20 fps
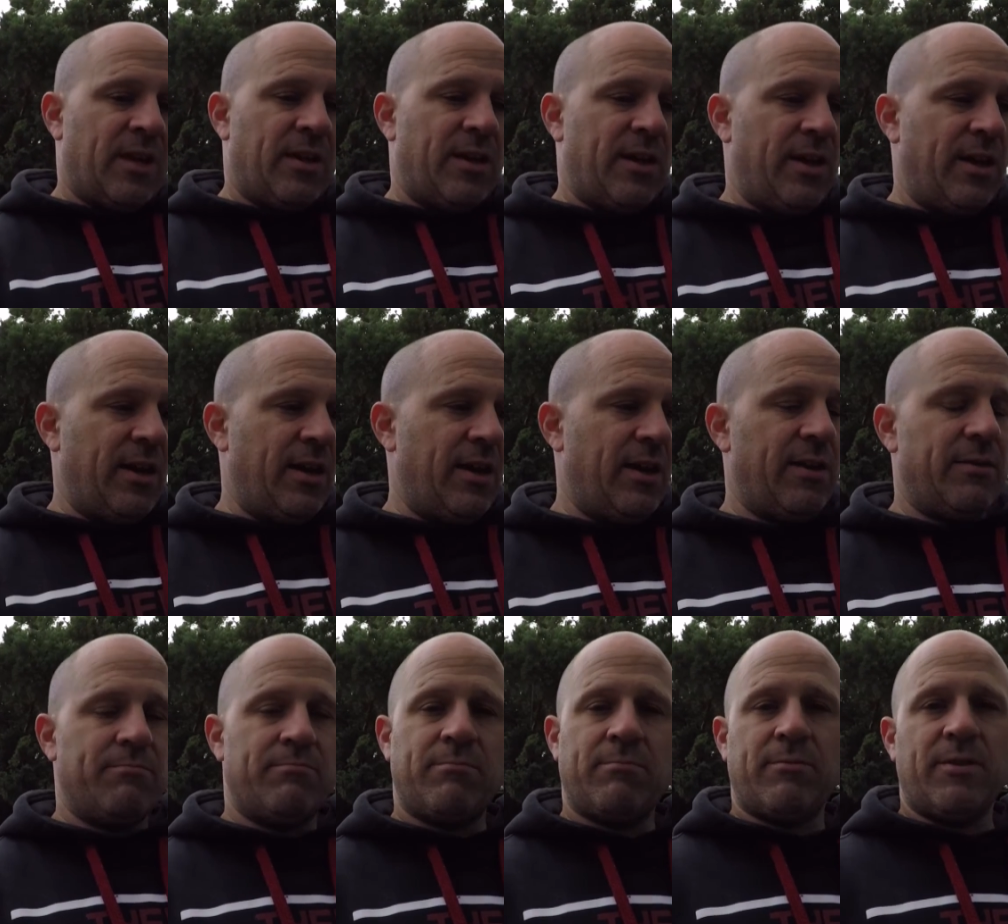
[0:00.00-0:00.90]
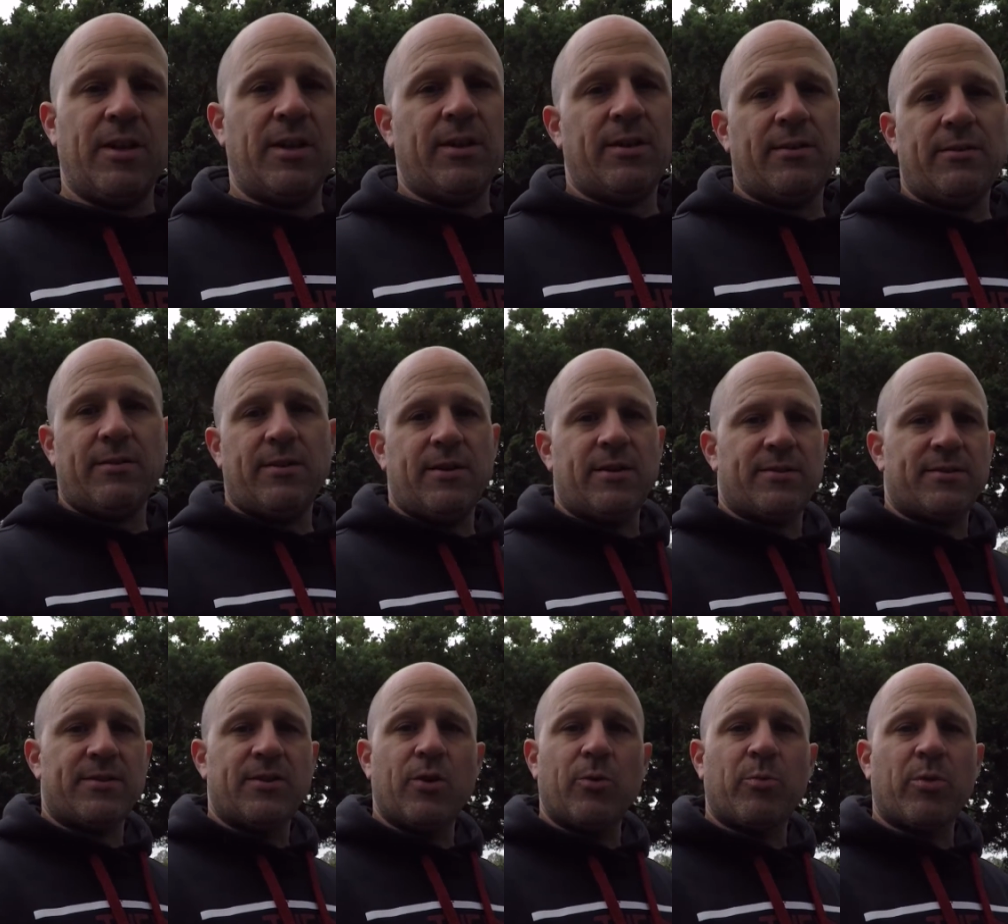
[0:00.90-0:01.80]
and
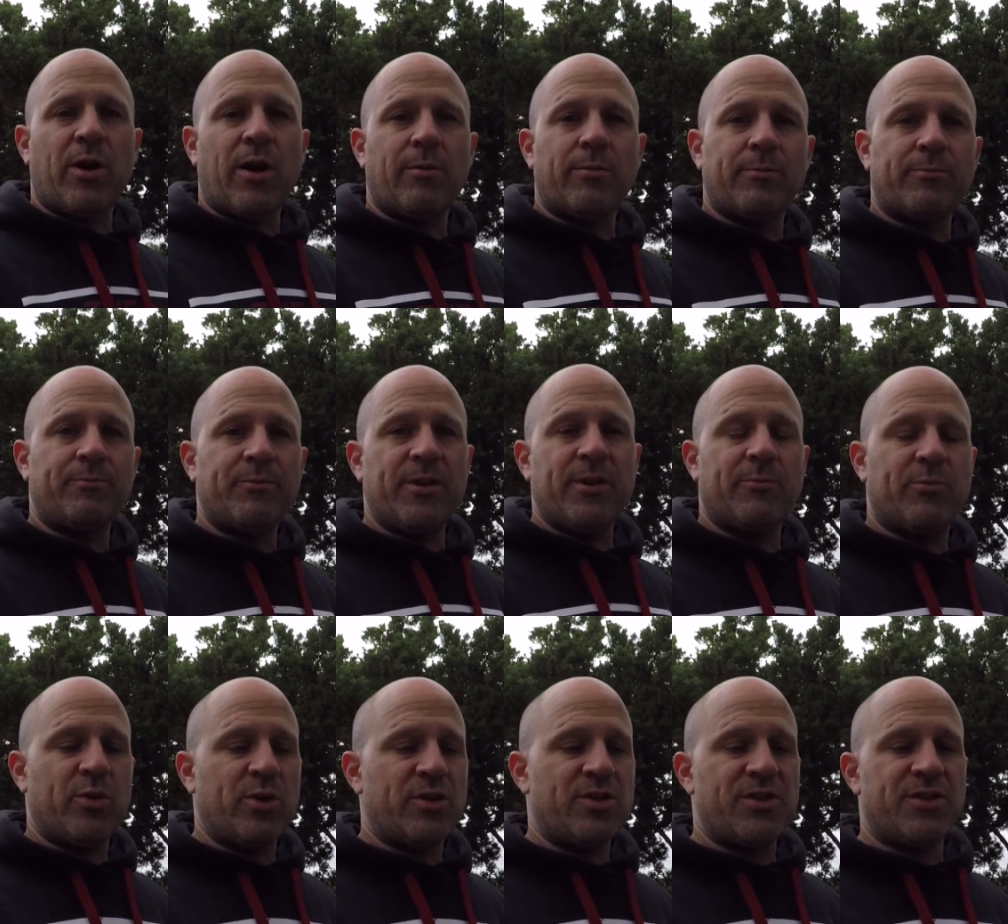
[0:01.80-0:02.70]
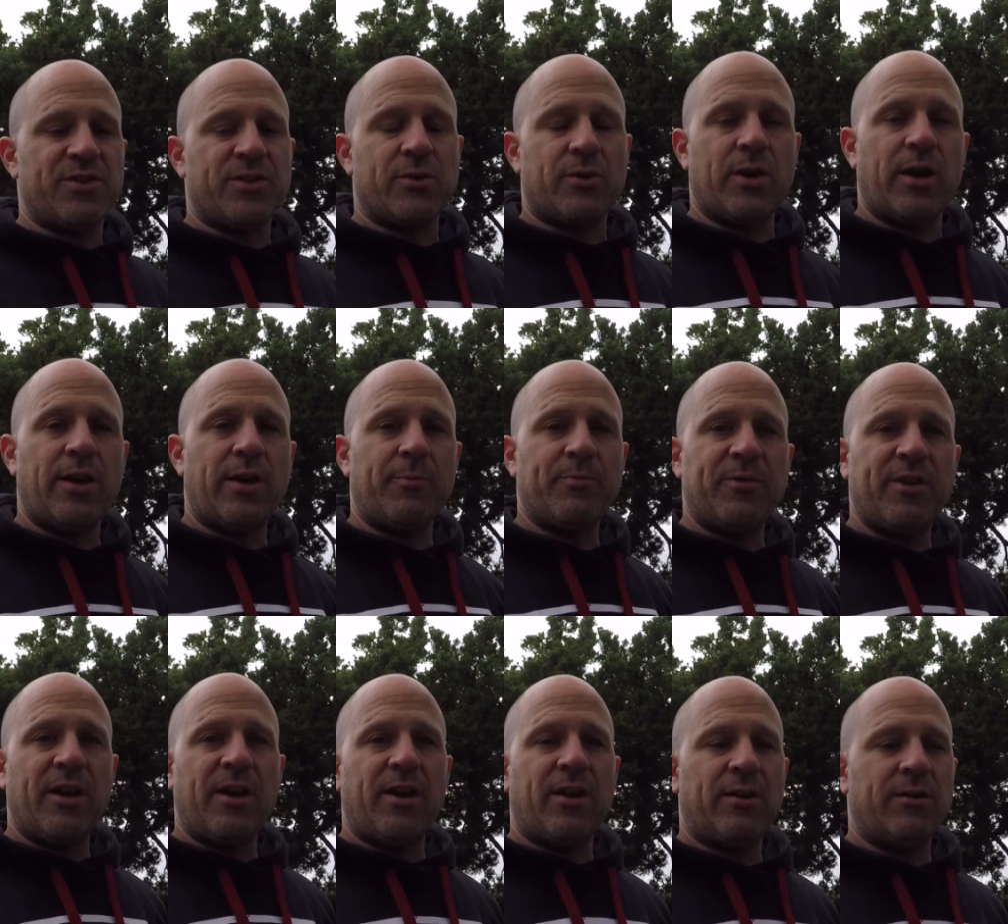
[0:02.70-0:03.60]
it's no problem. It pushes it right up
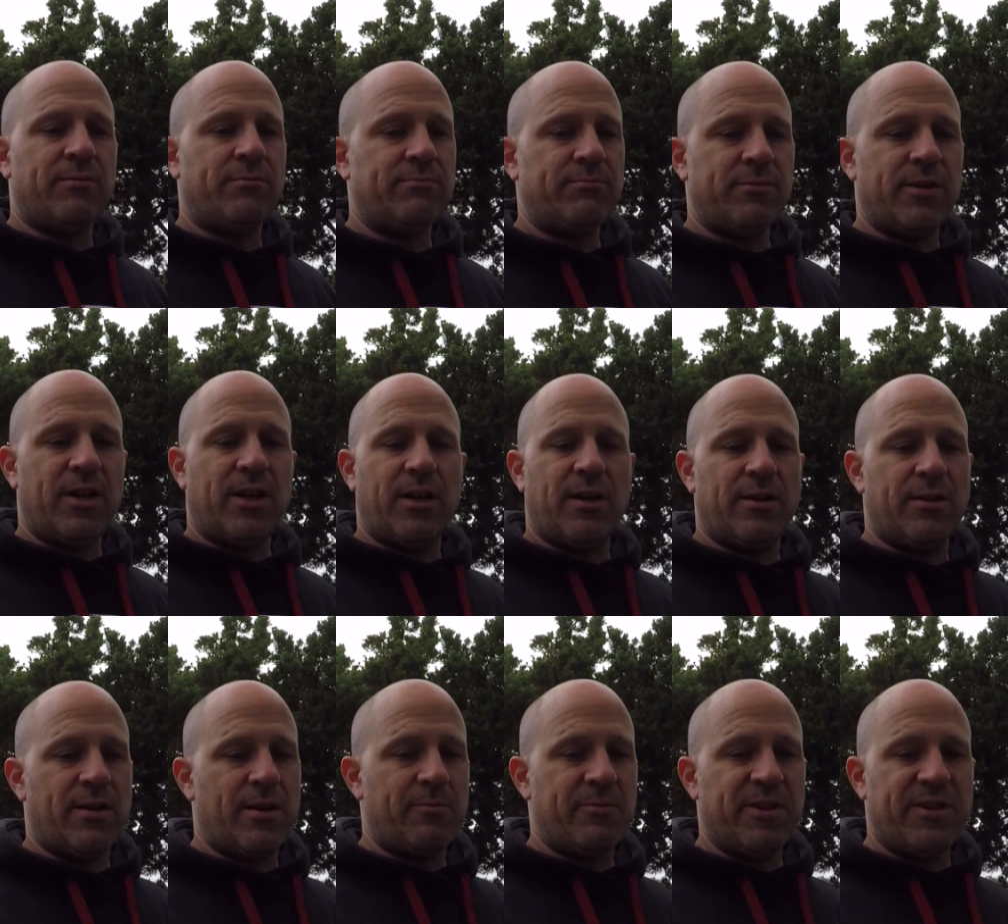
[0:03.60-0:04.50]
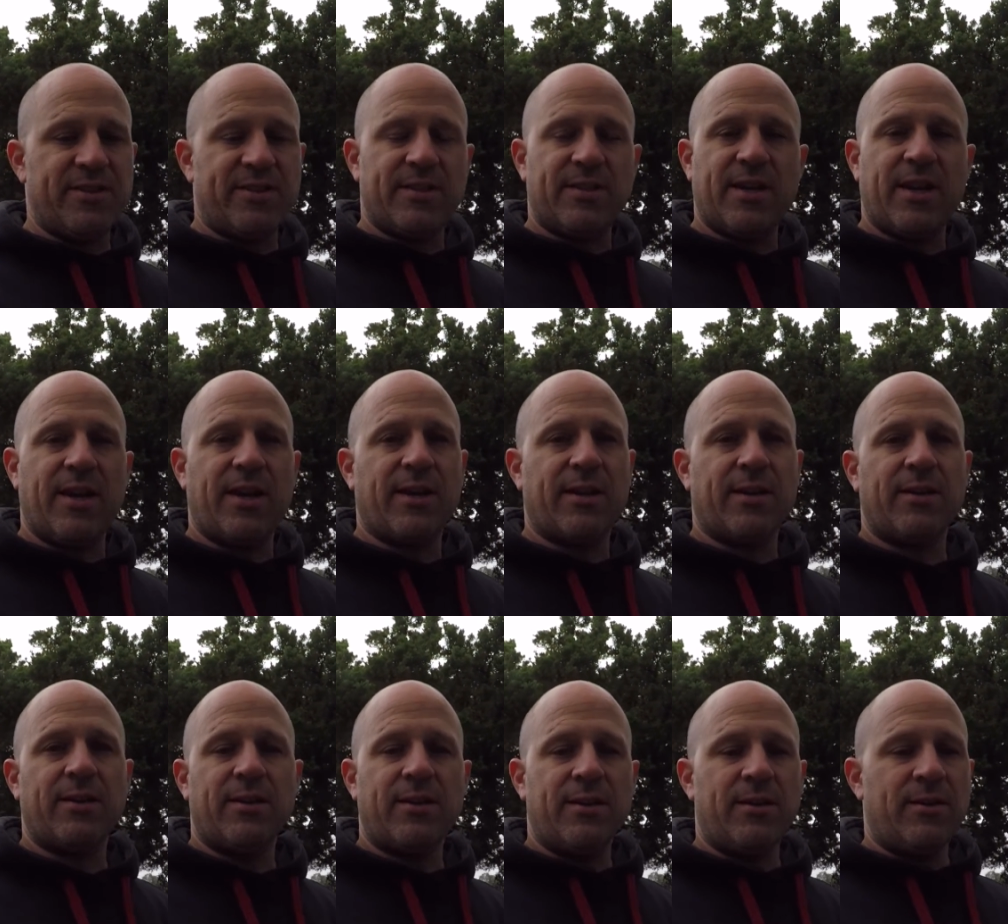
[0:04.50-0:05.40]
there and empties the tank.
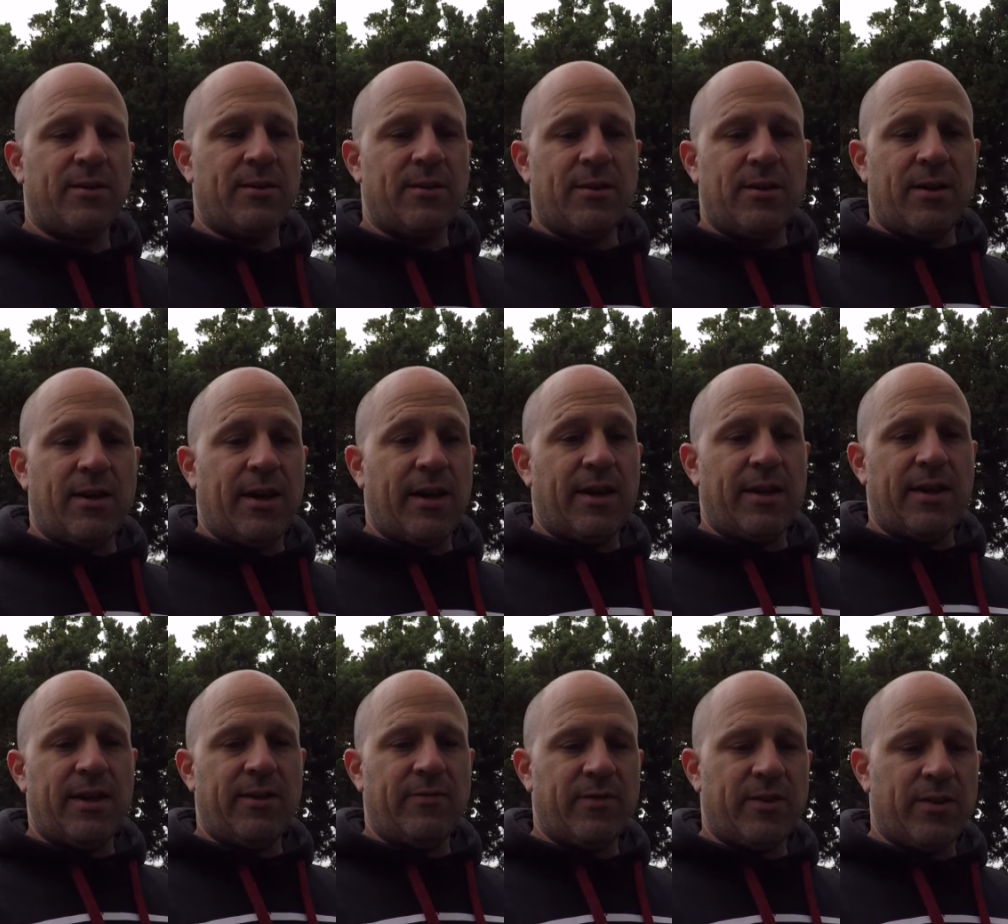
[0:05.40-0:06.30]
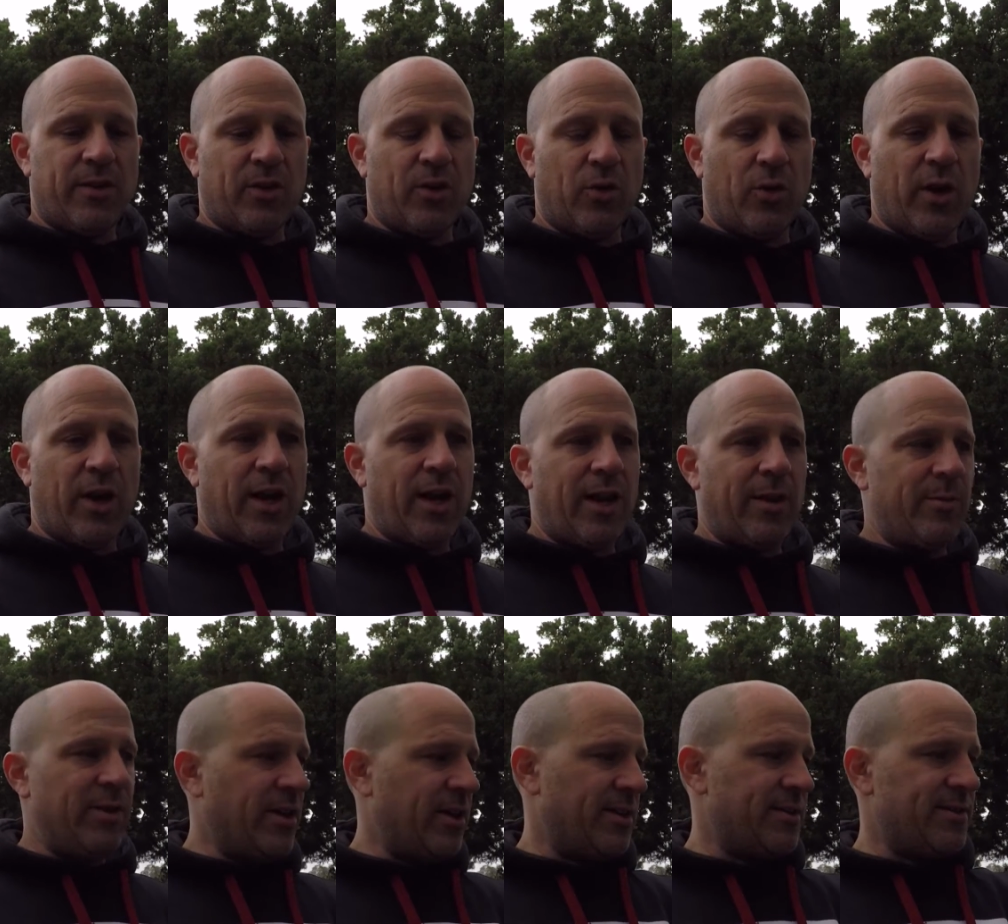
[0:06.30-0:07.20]
And even the gray,
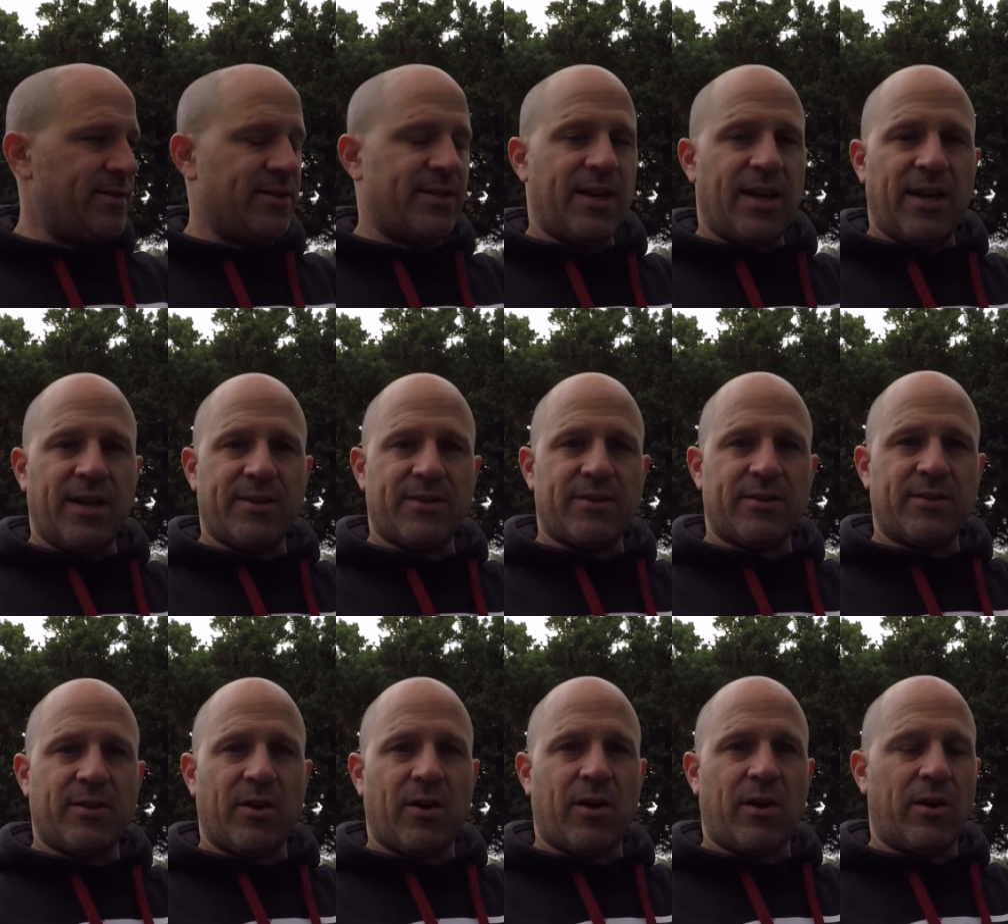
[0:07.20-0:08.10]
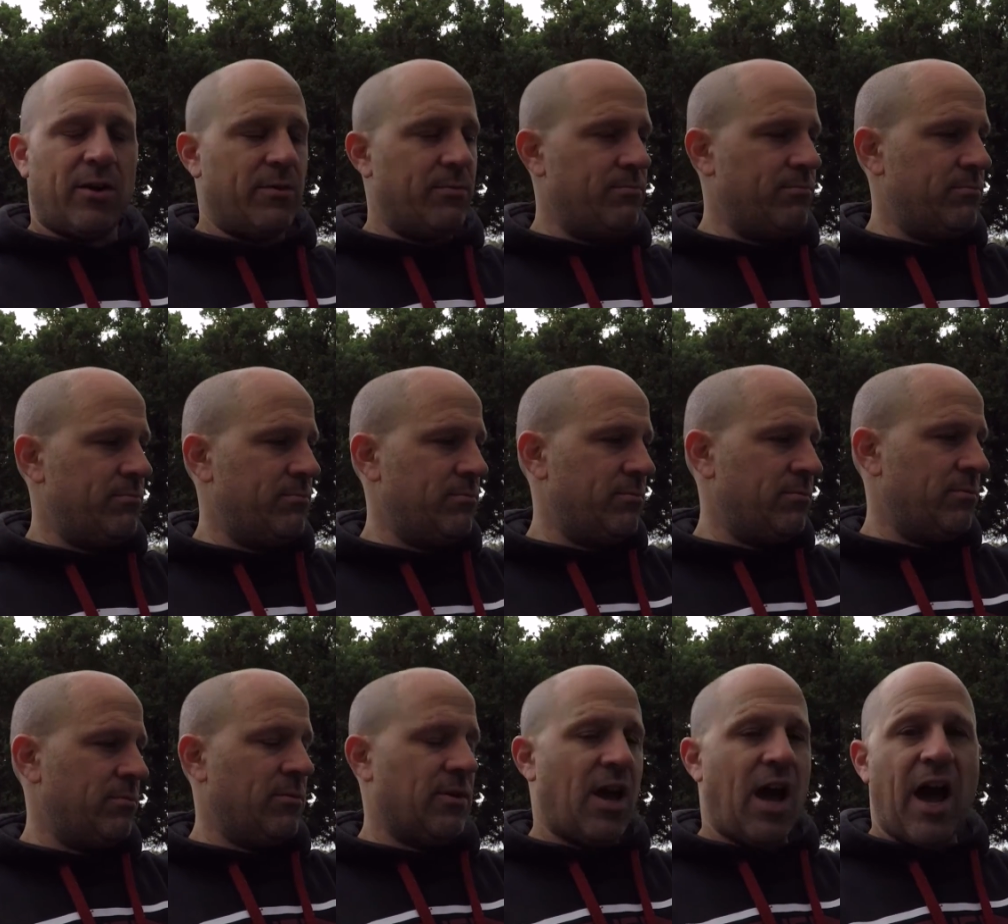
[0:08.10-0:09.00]
because the tanks are
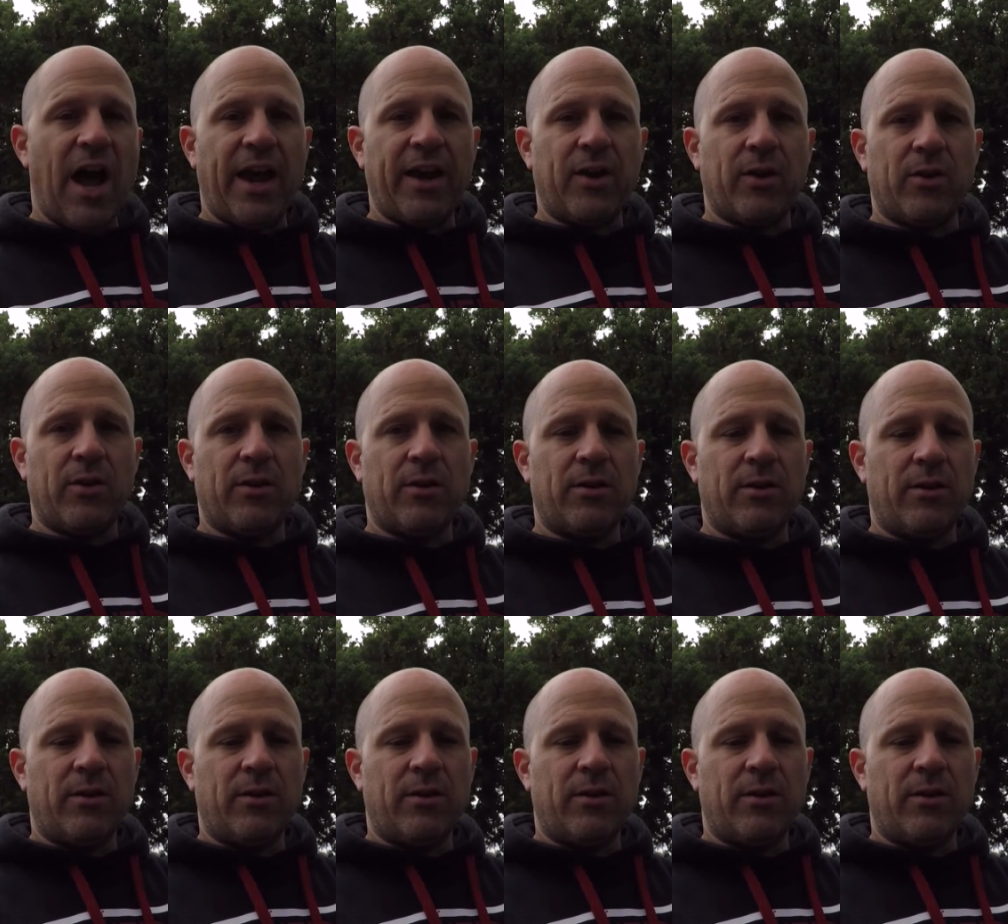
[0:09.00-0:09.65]
higher,